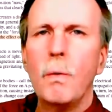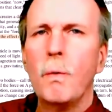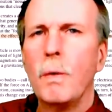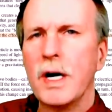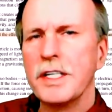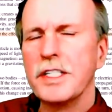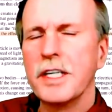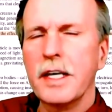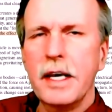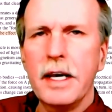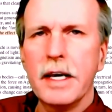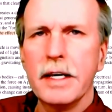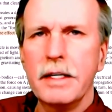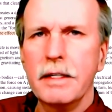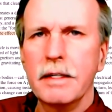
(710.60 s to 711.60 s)
Once
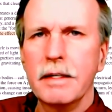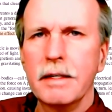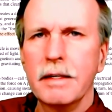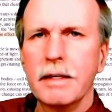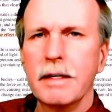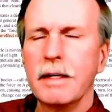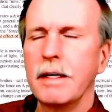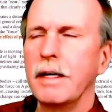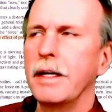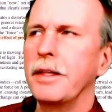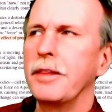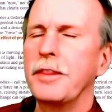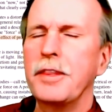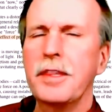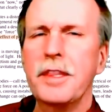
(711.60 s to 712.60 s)
again,
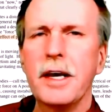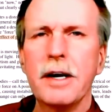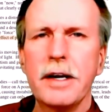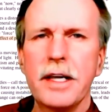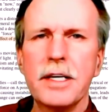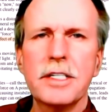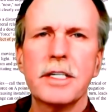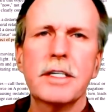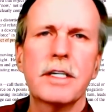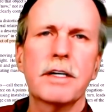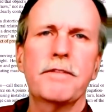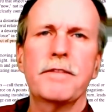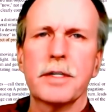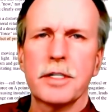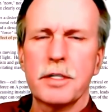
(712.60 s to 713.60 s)
there is a
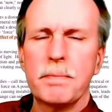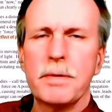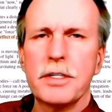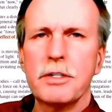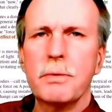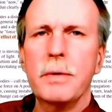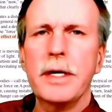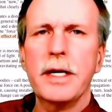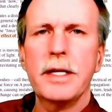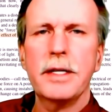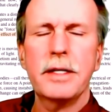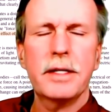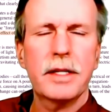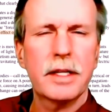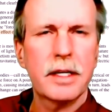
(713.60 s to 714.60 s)
difference
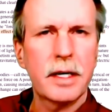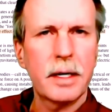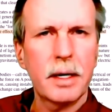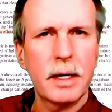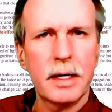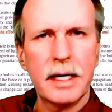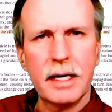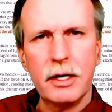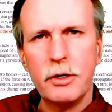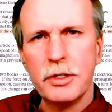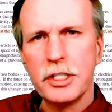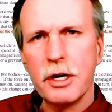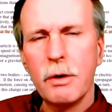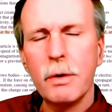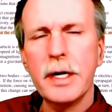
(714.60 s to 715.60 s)
between the
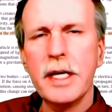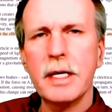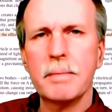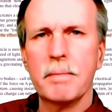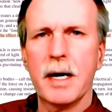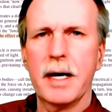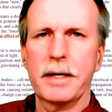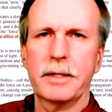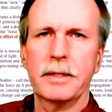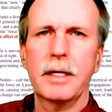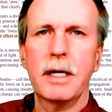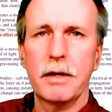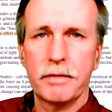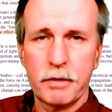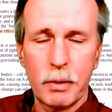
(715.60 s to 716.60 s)
Newtonian
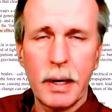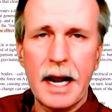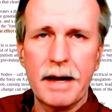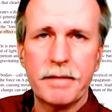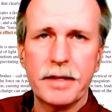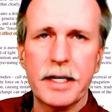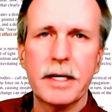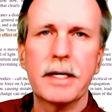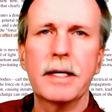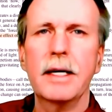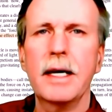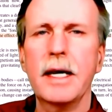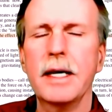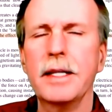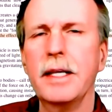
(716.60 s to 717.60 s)
model of gravity
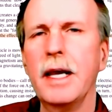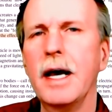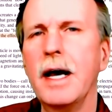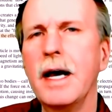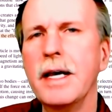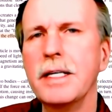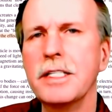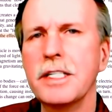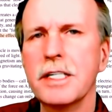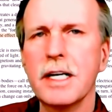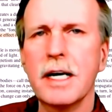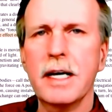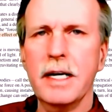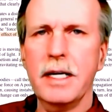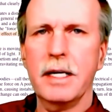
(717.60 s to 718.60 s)
and the
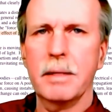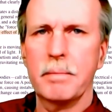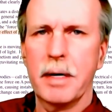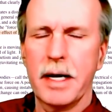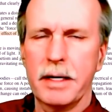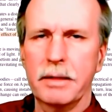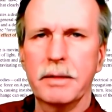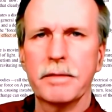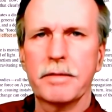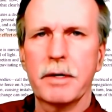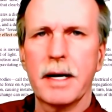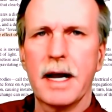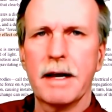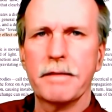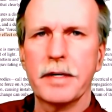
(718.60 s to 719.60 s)
Einsteinian model of
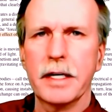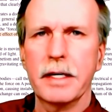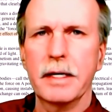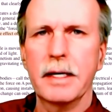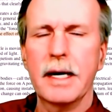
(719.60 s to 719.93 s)
gravity.